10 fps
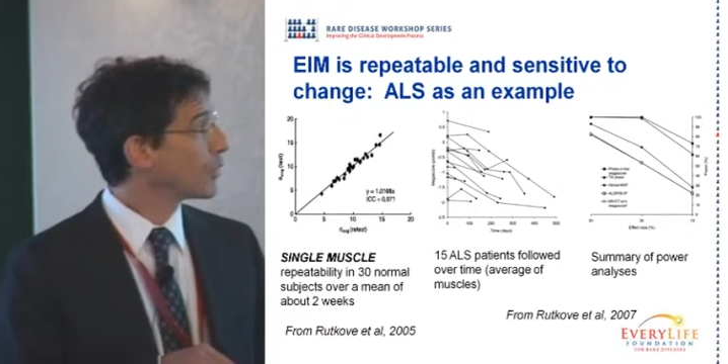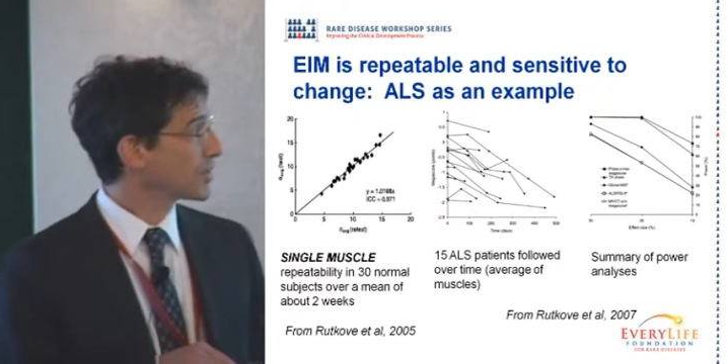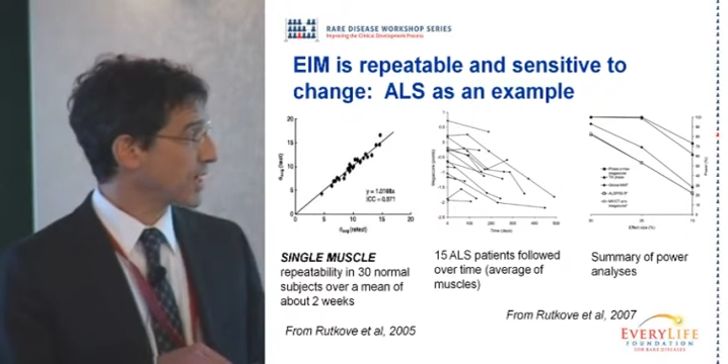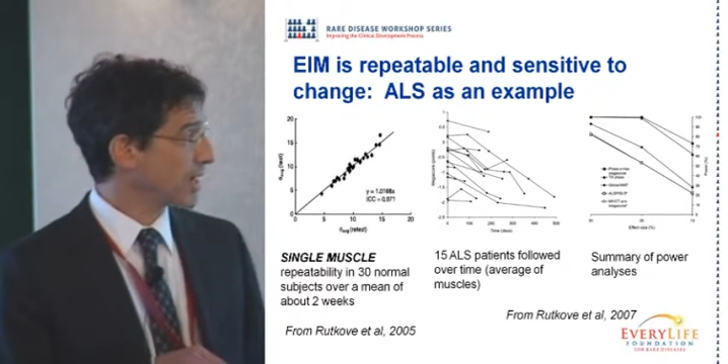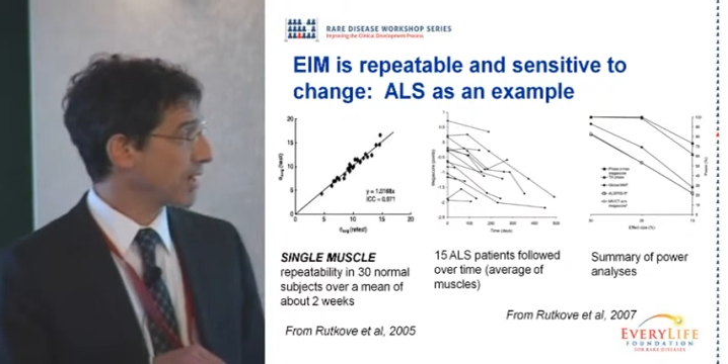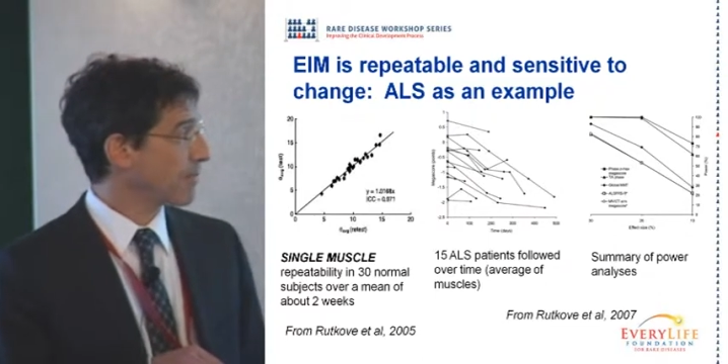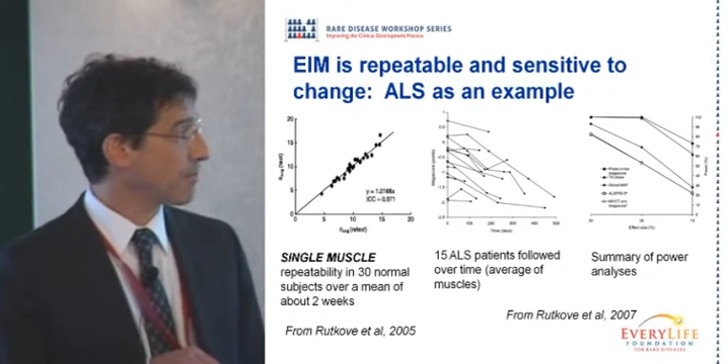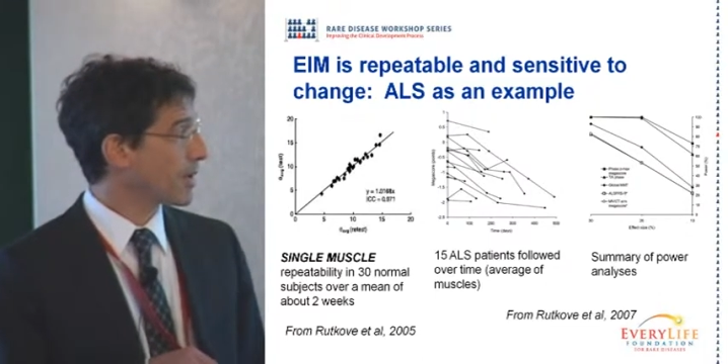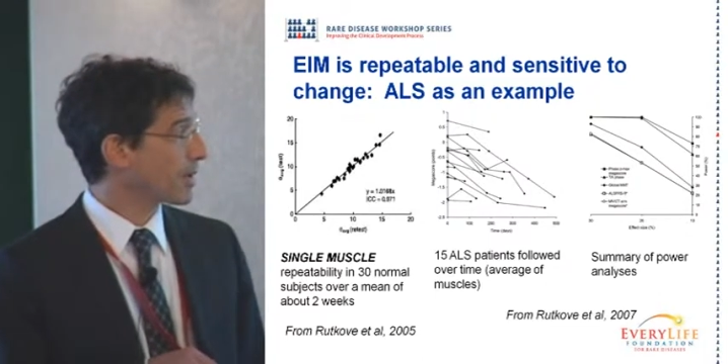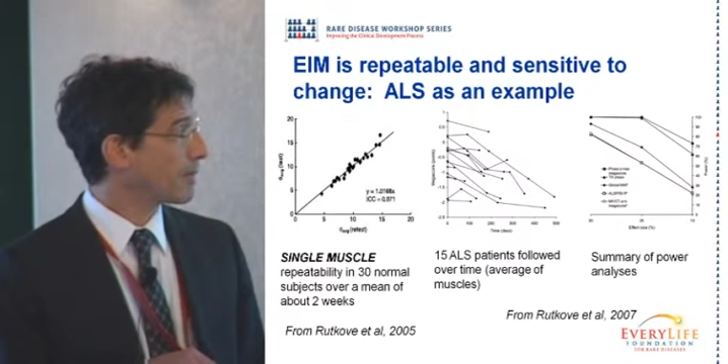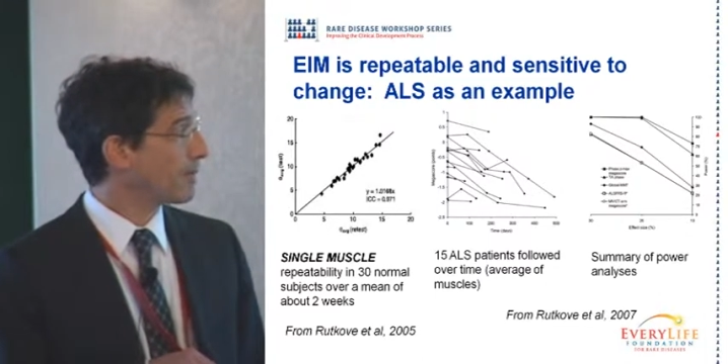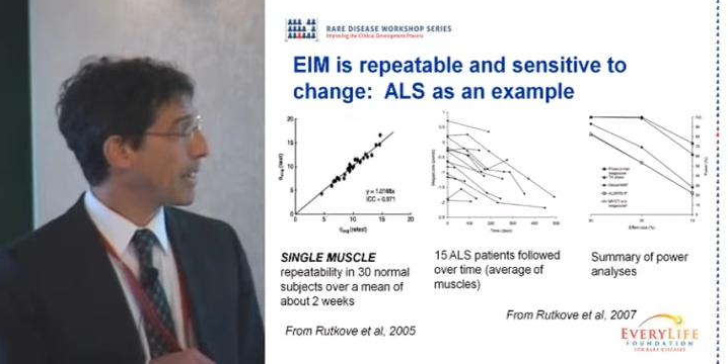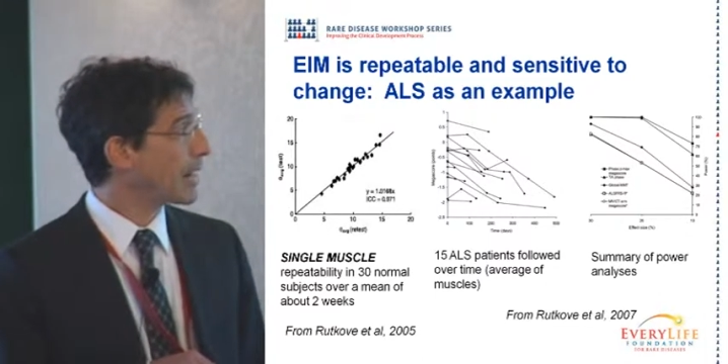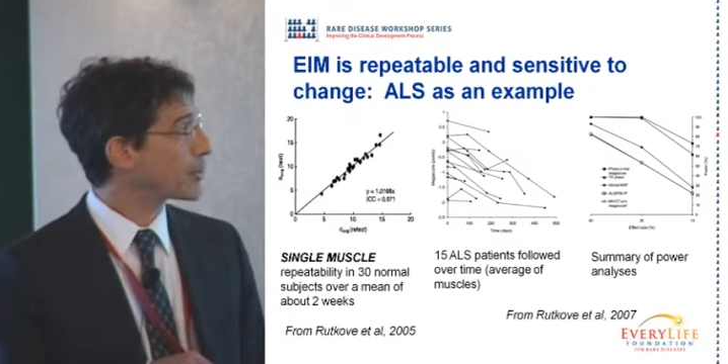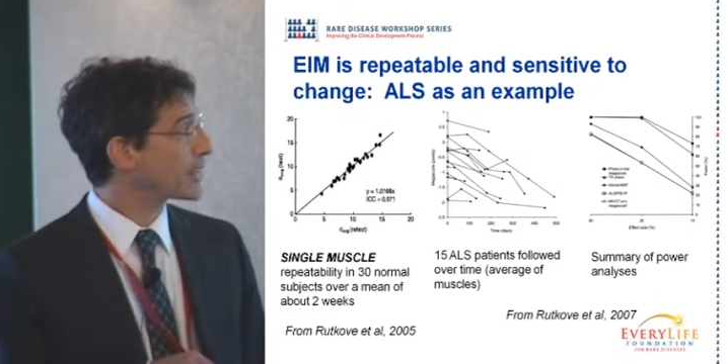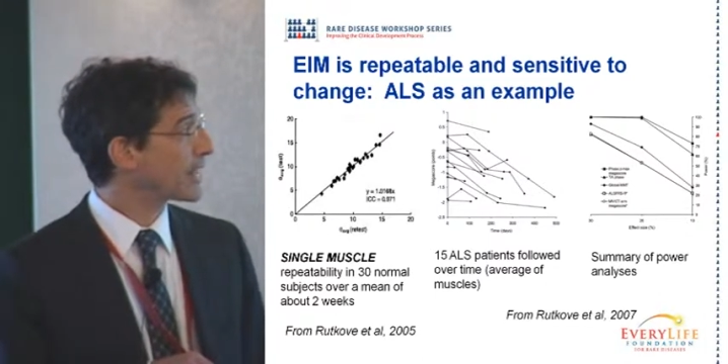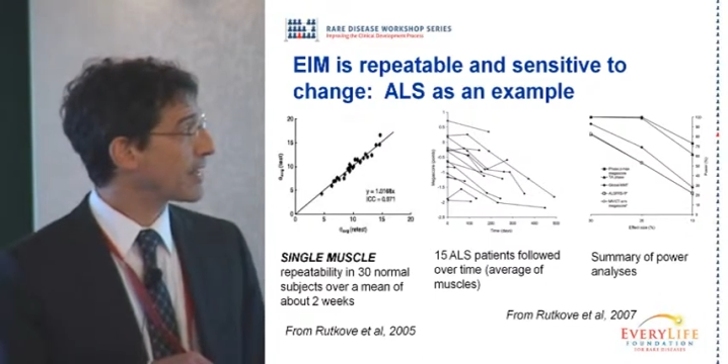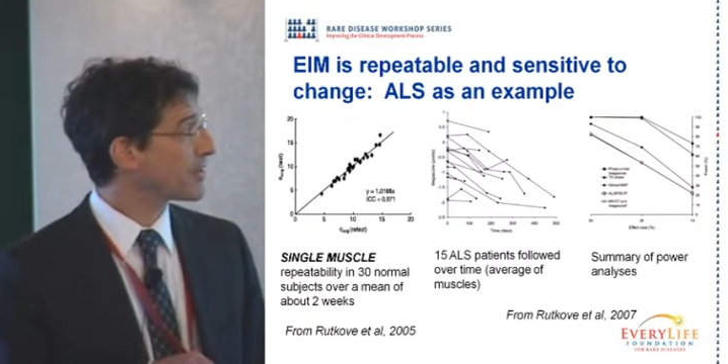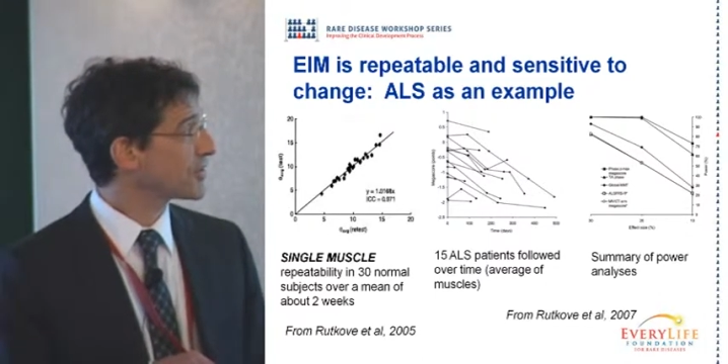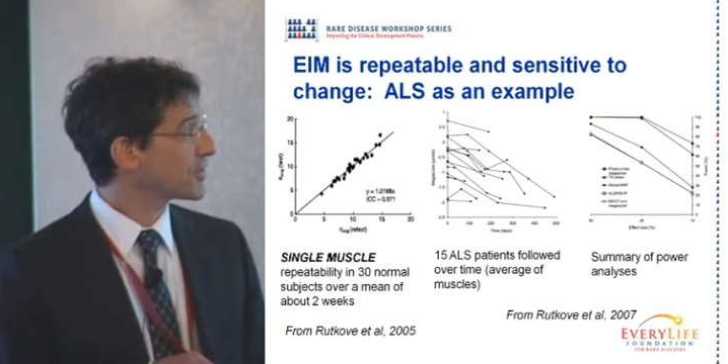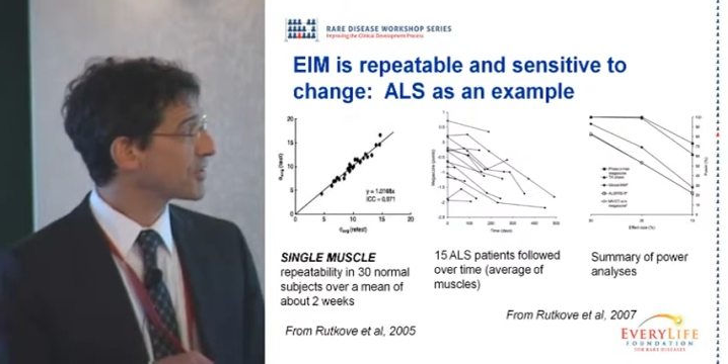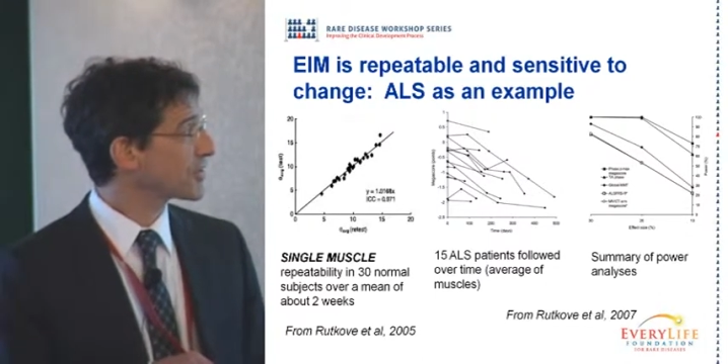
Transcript: was a power analysis.